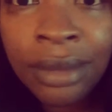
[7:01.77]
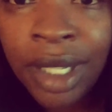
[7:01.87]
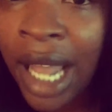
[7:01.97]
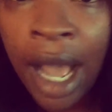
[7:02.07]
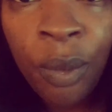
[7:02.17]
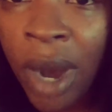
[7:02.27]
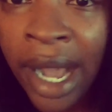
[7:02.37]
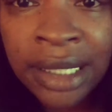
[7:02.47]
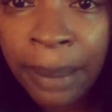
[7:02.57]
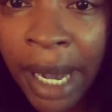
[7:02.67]
not
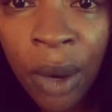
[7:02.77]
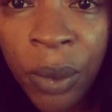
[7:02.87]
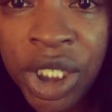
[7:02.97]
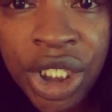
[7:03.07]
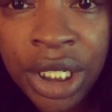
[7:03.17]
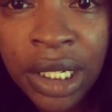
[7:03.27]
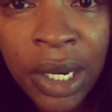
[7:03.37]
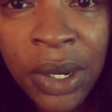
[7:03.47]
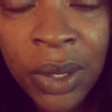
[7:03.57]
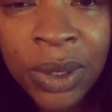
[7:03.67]
wise about what she
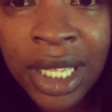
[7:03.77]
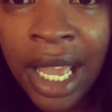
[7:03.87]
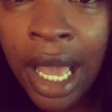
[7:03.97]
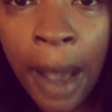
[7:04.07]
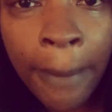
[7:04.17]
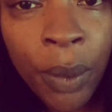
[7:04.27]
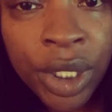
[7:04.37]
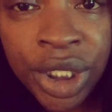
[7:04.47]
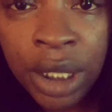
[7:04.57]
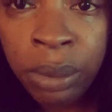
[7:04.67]
knows. But when
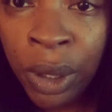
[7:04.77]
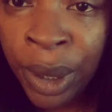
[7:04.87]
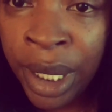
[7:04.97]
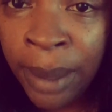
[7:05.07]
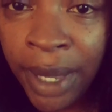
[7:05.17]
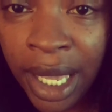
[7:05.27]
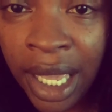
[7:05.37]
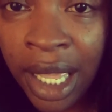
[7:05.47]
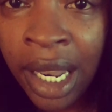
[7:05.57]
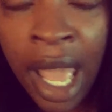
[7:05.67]
she pull him
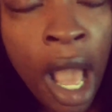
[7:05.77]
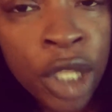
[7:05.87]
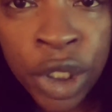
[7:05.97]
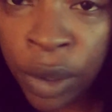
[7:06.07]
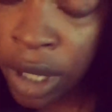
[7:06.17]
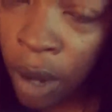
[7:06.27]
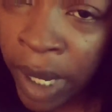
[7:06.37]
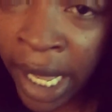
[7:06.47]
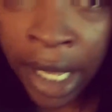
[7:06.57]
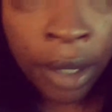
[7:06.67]
in, so
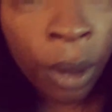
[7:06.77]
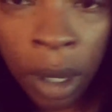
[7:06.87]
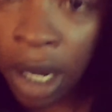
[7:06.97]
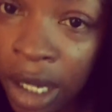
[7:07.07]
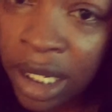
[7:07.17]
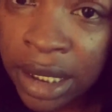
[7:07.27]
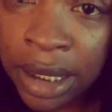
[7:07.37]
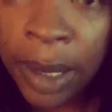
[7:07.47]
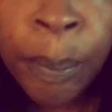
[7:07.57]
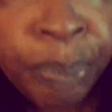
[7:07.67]
okay, girl,
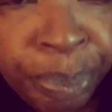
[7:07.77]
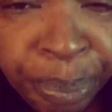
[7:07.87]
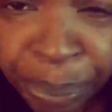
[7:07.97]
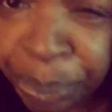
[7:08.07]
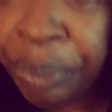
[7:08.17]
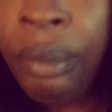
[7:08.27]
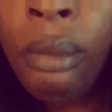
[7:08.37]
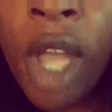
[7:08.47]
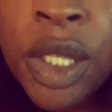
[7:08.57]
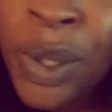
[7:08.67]
listen.
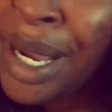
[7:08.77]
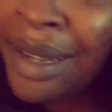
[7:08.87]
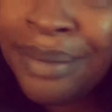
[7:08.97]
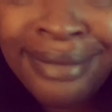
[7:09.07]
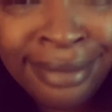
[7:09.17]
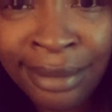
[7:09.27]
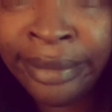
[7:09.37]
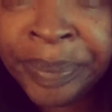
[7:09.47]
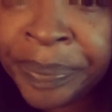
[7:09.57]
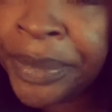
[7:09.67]
So here,
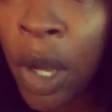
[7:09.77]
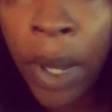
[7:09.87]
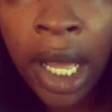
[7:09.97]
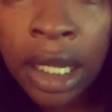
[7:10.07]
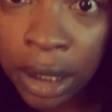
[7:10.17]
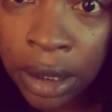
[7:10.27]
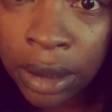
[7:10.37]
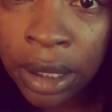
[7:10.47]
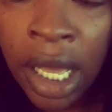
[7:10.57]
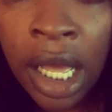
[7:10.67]
okay,
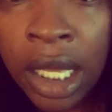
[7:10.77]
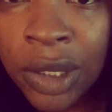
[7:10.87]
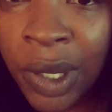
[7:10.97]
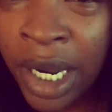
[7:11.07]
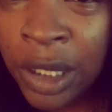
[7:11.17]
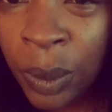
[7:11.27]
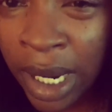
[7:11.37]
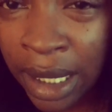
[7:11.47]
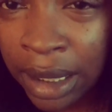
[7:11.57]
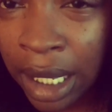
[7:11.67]
look. So here's
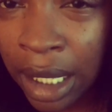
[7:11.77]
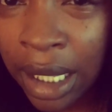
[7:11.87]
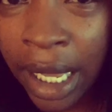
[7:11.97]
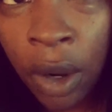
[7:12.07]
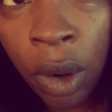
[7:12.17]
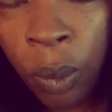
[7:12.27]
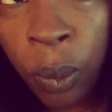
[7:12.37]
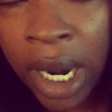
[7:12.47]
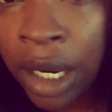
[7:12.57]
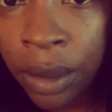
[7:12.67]
what I think, like, or
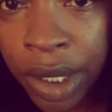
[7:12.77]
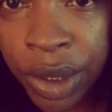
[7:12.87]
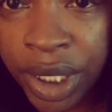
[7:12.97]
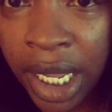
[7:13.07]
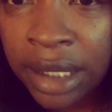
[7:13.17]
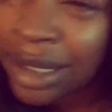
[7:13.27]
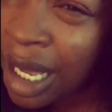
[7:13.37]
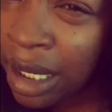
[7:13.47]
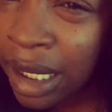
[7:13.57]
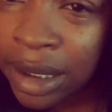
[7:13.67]
what I don't understand. It's
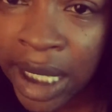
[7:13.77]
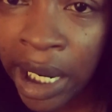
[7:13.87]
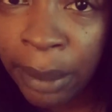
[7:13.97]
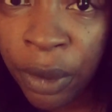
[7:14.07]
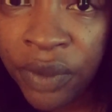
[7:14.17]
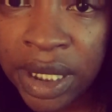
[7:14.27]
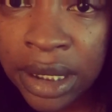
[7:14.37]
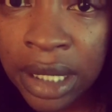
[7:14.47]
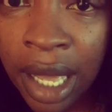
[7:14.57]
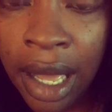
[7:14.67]
kind of like scary
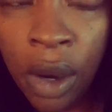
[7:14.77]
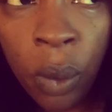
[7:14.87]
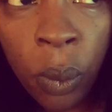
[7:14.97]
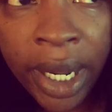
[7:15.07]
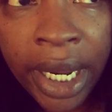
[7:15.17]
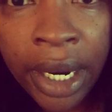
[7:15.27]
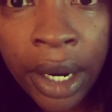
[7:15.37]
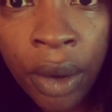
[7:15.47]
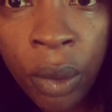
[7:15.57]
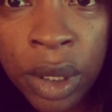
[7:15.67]
movies,
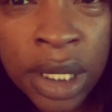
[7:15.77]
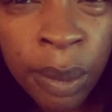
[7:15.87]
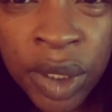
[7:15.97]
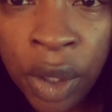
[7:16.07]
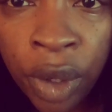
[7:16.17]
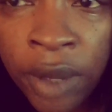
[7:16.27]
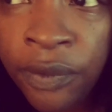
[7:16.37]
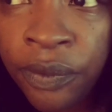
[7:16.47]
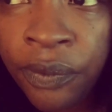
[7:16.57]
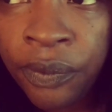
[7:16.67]
or some sort
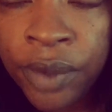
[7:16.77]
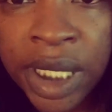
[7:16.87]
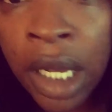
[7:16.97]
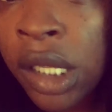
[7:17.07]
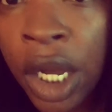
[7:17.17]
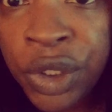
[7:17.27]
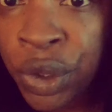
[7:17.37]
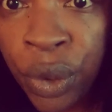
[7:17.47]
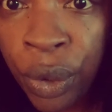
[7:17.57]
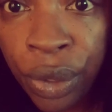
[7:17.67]
of
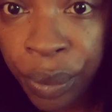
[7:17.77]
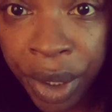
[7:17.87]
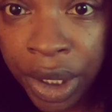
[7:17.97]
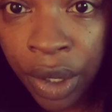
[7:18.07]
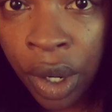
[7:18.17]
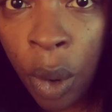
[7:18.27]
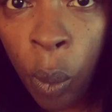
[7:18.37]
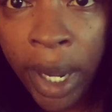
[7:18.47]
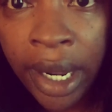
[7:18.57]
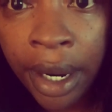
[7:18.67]
psychological thriller
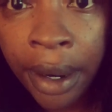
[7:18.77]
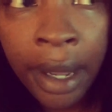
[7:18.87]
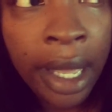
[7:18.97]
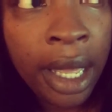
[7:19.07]
where,